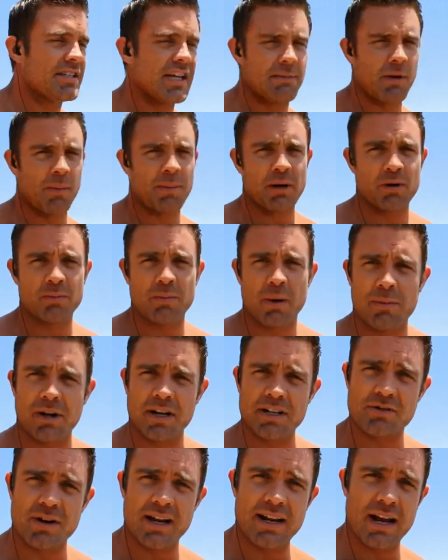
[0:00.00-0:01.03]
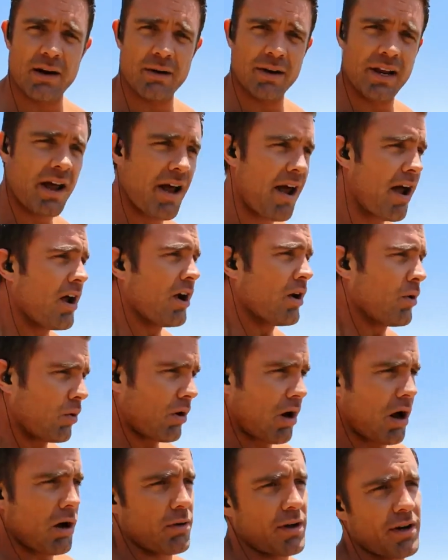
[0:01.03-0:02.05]
Say I'm up here with my buddies right now and
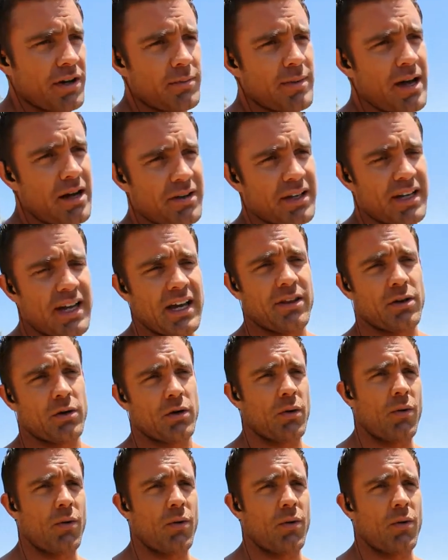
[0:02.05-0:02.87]
we're all running the mountain together,